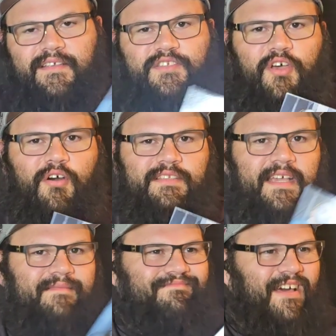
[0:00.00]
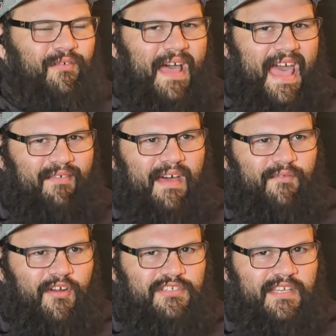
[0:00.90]
So I was like, I don't have
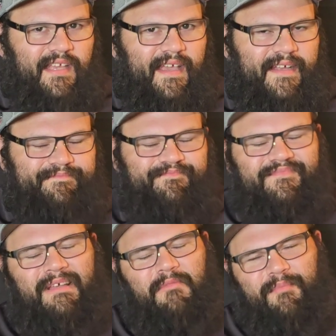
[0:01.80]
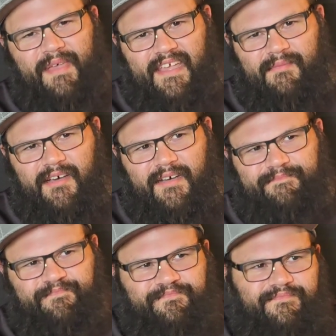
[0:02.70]
that version yet. I'm going to pick him
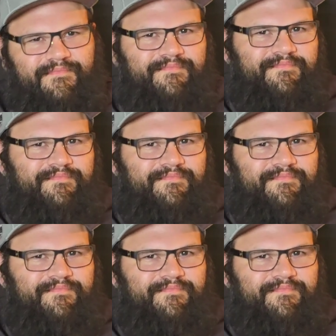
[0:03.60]
up.